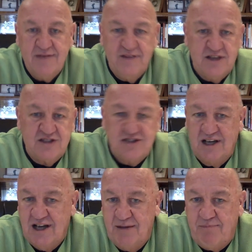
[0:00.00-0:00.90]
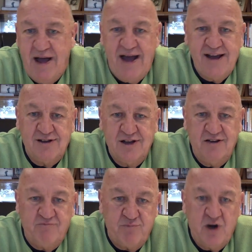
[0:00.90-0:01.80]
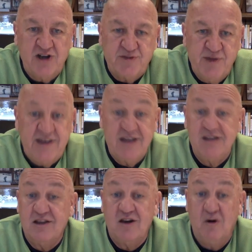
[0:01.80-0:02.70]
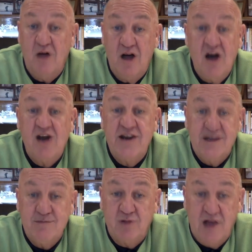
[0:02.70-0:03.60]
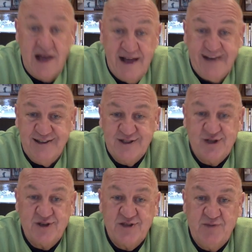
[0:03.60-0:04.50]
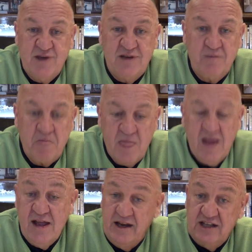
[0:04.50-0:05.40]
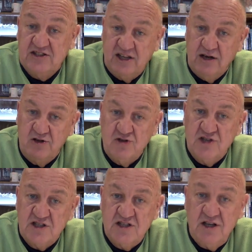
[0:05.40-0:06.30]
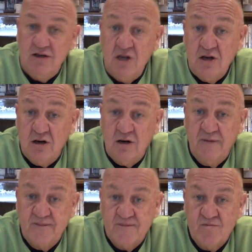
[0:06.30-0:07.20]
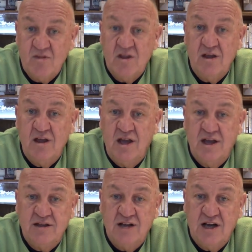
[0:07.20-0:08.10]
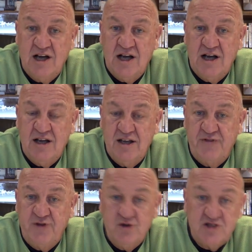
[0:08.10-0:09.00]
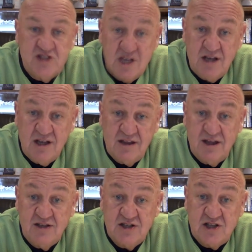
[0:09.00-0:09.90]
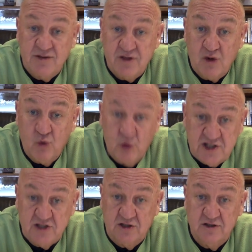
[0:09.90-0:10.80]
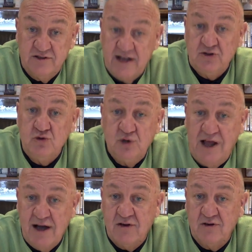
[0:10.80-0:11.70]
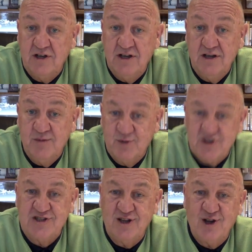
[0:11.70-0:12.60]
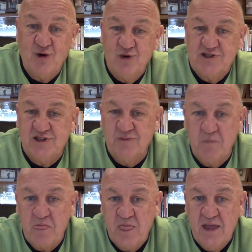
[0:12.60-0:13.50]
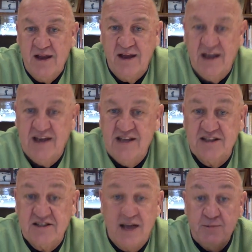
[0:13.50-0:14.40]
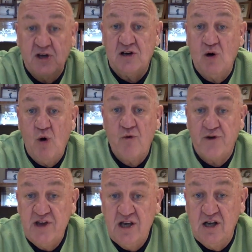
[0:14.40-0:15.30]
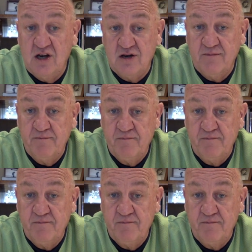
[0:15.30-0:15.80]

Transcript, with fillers: this uh, pile of brush, making a little hunting blind, so to speak. And he'd say, "Now you just sit here, and uh, if you see anything, just give a little whistle, not too loud, but just a little whistle." And he says, "I'm going to go over here,